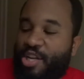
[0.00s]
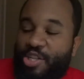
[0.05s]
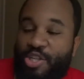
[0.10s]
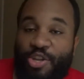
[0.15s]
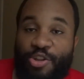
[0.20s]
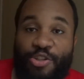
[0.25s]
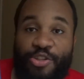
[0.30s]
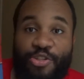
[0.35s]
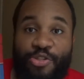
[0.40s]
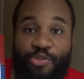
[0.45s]

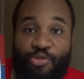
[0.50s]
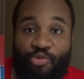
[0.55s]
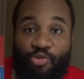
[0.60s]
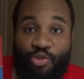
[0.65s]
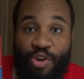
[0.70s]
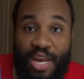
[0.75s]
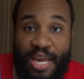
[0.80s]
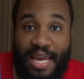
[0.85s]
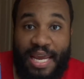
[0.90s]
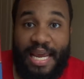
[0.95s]
to
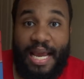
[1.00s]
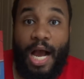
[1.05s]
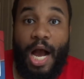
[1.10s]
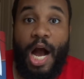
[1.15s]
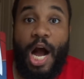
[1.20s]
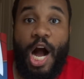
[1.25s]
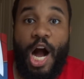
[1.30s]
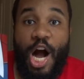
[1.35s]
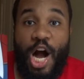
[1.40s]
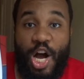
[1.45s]

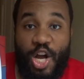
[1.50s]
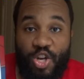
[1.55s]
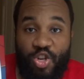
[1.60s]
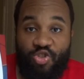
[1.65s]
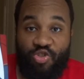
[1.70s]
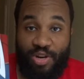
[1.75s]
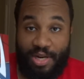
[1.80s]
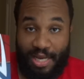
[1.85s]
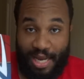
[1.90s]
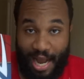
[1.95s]

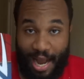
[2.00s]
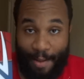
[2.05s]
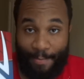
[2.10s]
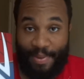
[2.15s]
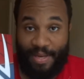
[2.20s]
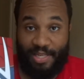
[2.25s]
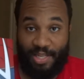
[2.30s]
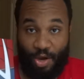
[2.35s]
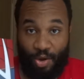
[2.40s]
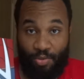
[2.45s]
300
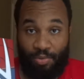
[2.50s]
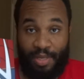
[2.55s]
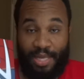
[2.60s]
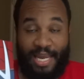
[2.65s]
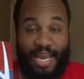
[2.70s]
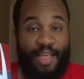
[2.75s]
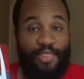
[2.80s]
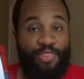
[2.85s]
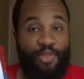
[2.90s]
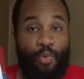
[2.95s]
copies
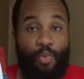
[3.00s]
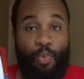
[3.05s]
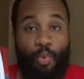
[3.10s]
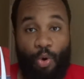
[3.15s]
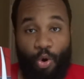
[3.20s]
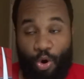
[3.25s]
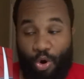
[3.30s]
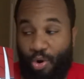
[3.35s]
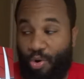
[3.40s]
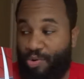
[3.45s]
only in the
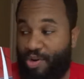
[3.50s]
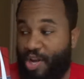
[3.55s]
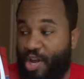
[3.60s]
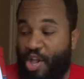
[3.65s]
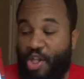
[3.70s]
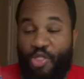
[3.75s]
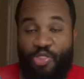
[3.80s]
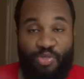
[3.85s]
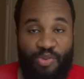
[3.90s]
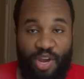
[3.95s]
world.
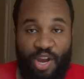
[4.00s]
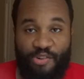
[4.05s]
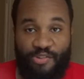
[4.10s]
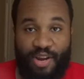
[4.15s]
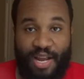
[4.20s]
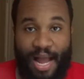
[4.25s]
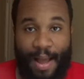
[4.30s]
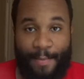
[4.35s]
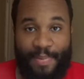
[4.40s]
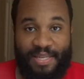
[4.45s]

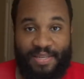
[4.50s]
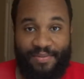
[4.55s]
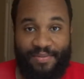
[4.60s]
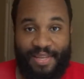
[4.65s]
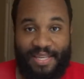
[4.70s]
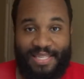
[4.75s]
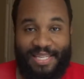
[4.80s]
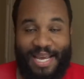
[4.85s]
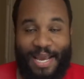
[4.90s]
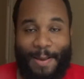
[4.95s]
300 copies of
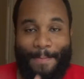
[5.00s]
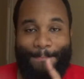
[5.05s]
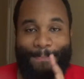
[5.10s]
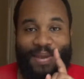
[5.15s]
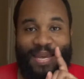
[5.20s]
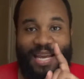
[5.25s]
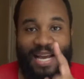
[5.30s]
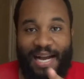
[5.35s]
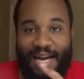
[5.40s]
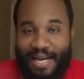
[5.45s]
this
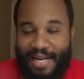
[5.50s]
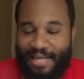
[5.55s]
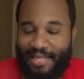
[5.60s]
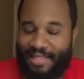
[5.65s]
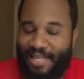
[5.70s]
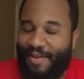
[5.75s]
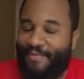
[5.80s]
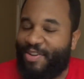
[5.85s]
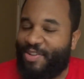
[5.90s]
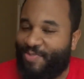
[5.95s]

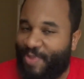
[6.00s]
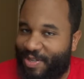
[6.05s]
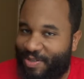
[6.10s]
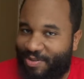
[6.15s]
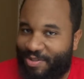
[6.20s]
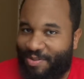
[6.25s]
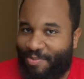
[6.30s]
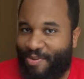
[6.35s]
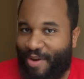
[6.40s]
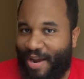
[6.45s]
because of a
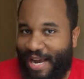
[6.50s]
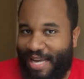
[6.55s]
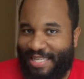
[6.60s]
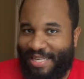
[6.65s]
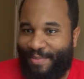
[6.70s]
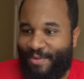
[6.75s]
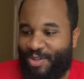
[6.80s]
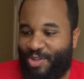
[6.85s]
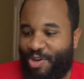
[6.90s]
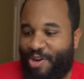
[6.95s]
special surprise
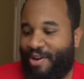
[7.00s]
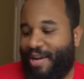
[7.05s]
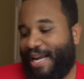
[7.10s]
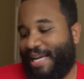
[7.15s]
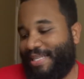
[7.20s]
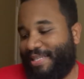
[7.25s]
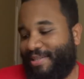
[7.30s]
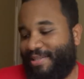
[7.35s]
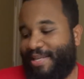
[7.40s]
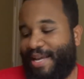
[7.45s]
I'm going to show you
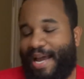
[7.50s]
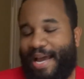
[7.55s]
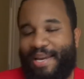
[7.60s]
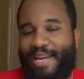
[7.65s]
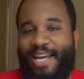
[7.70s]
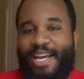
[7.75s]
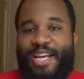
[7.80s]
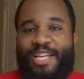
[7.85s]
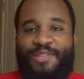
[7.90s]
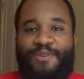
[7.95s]
guys inside.
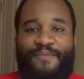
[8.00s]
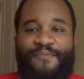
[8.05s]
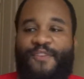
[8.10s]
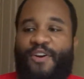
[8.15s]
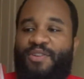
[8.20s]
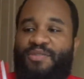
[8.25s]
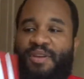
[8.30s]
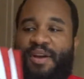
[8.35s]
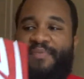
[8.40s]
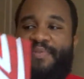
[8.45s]
So
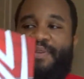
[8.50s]
first off,